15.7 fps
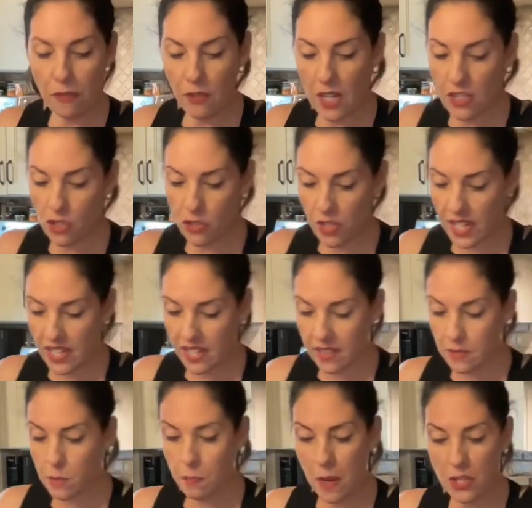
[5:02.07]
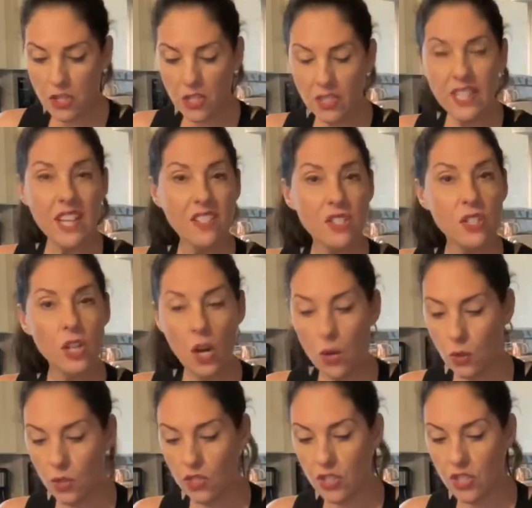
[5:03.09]
frustrating, especially as a
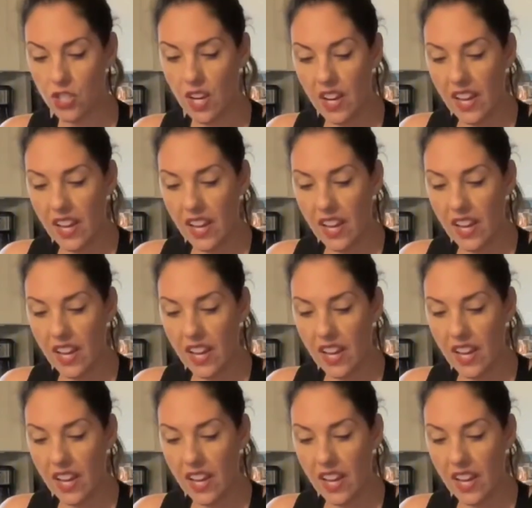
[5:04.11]
coach.